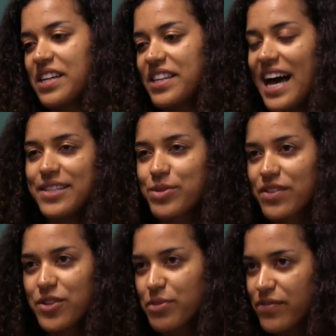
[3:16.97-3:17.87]
a class with
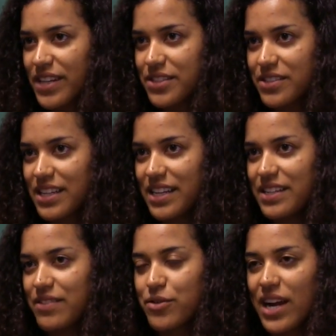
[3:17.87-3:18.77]
a few professors in
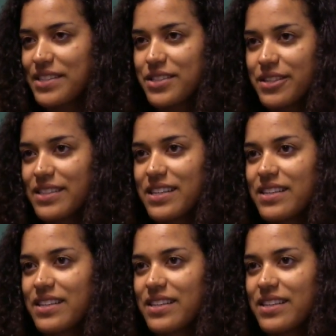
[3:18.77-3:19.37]
it of grad students,